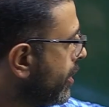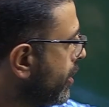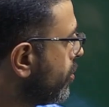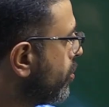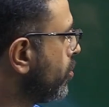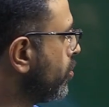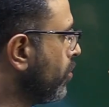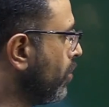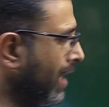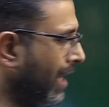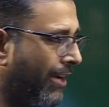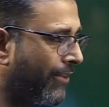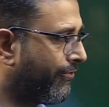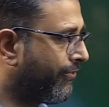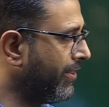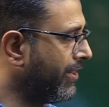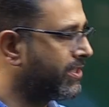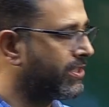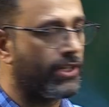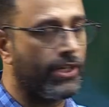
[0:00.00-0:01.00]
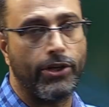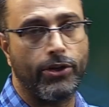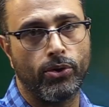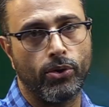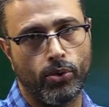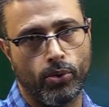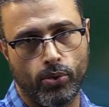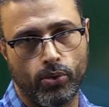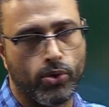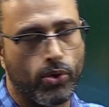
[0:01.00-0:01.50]
3 into 2, left face 3 into
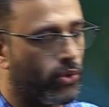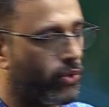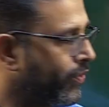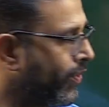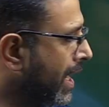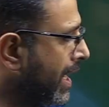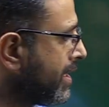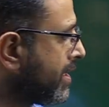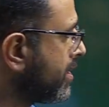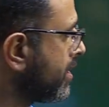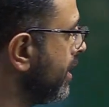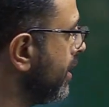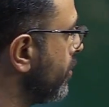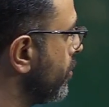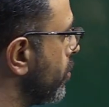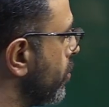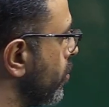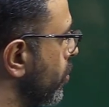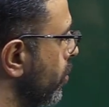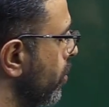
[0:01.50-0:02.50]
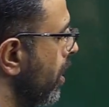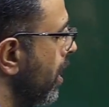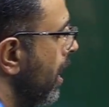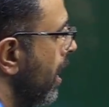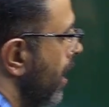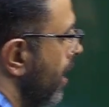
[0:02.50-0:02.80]
2. So twice 3 into 2.